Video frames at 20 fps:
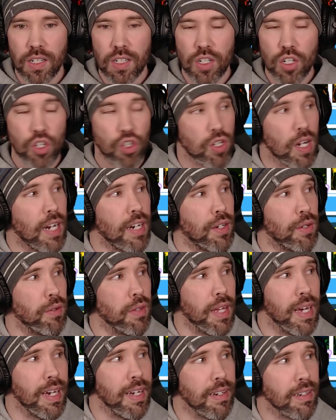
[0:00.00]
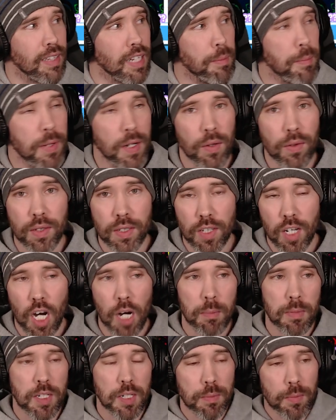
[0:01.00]
Should I do that? Let me know in the
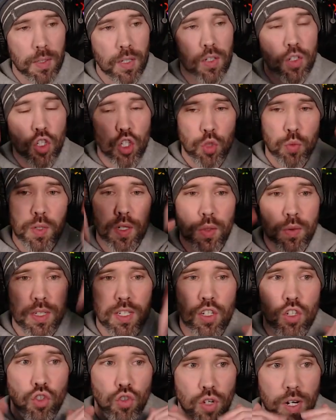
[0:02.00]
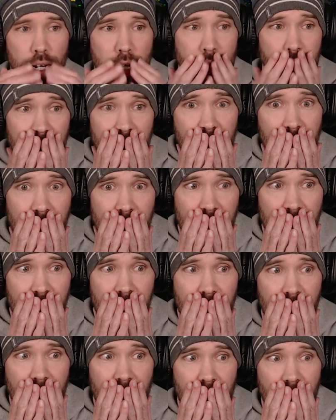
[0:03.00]
comments below. Should we do this trade?
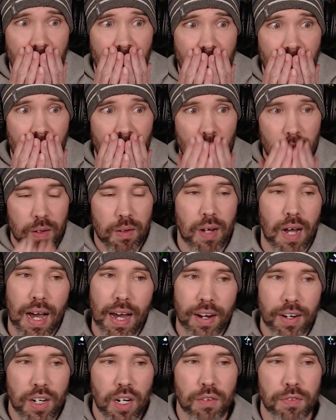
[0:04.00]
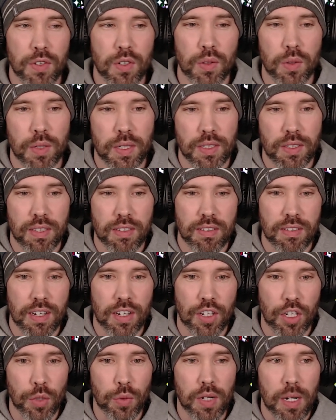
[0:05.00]
I don't know if he's
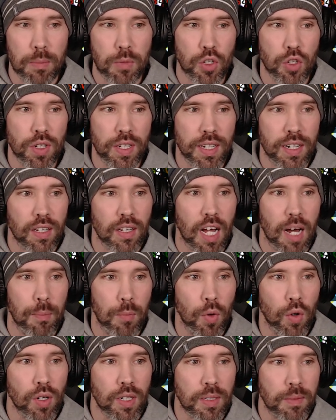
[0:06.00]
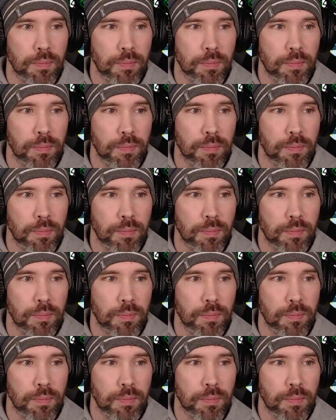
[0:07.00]
gonna do it. I'm sure it can get a lot more.